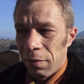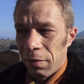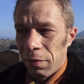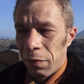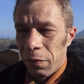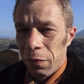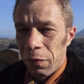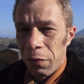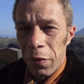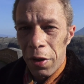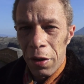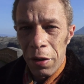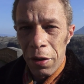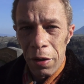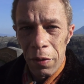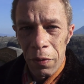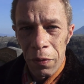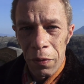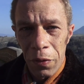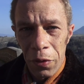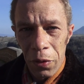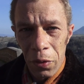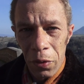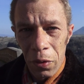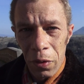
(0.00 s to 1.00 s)
Very
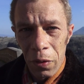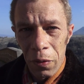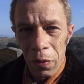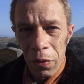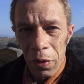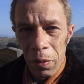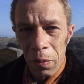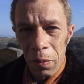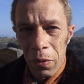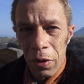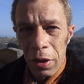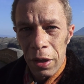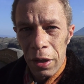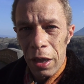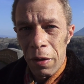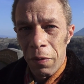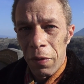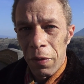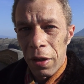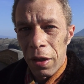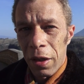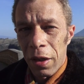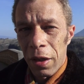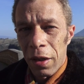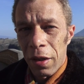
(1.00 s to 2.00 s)
few of them will
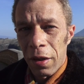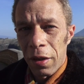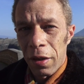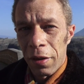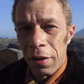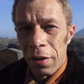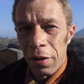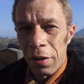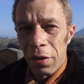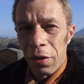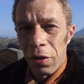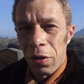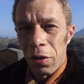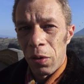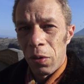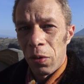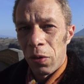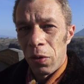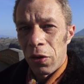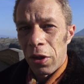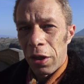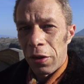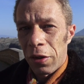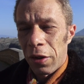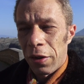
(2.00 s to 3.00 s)
ever do
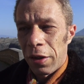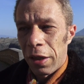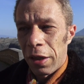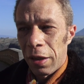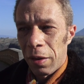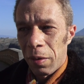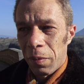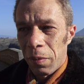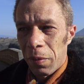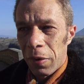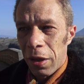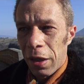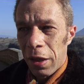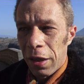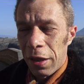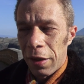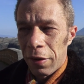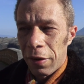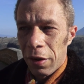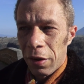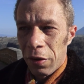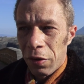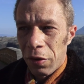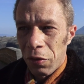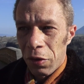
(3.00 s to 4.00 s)
such a thing, but
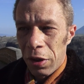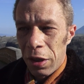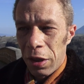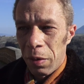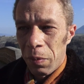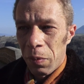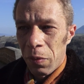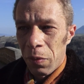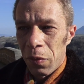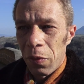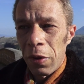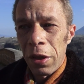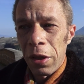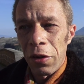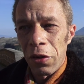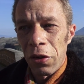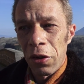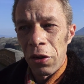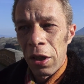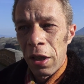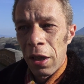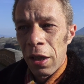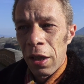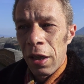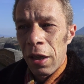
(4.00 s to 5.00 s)
it's a dream which
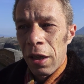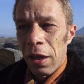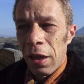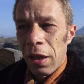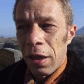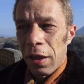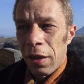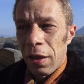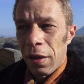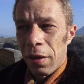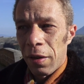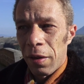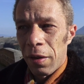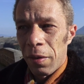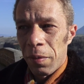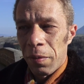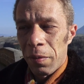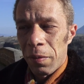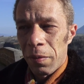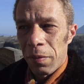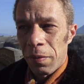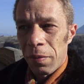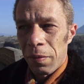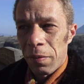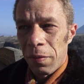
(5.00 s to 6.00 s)

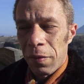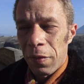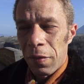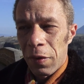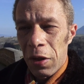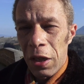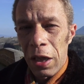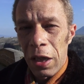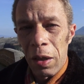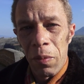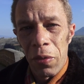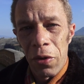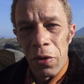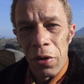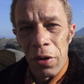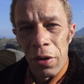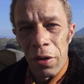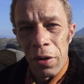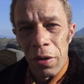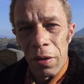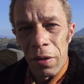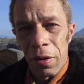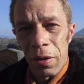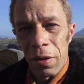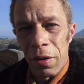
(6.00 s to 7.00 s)
keeps
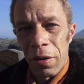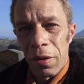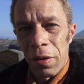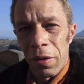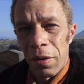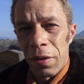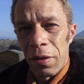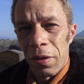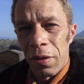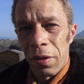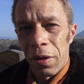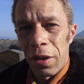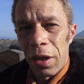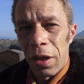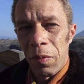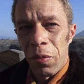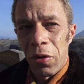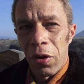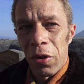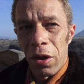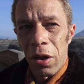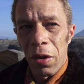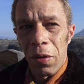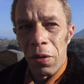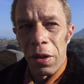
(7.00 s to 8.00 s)
you
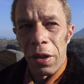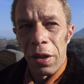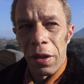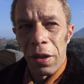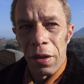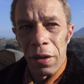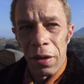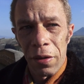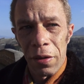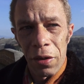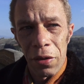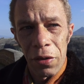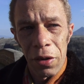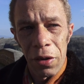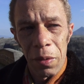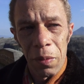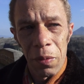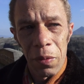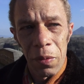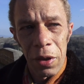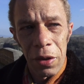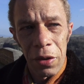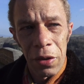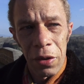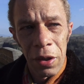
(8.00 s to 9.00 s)
going. It's a
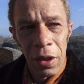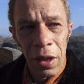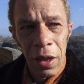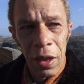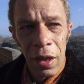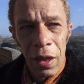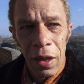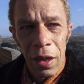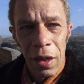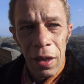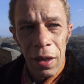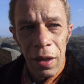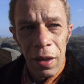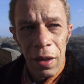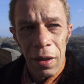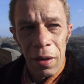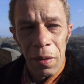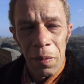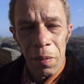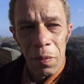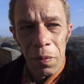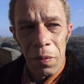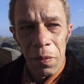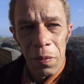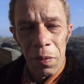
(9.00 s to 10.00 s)
dream which
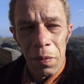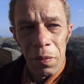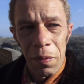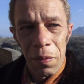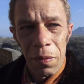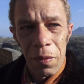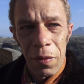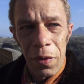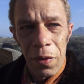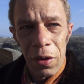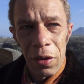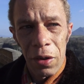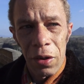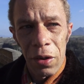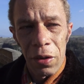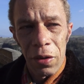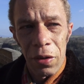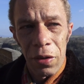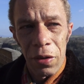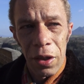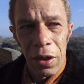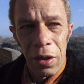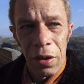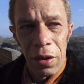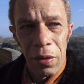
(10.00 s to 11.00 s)
you
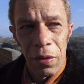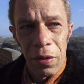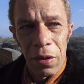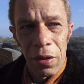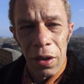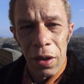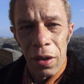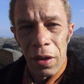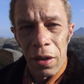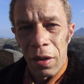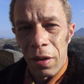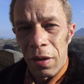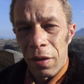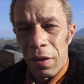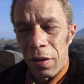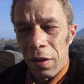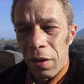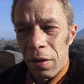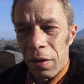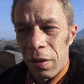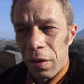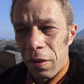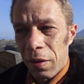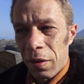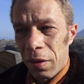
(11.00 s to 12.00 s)
continue
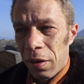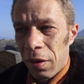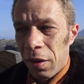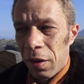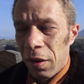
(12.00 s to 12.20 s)
to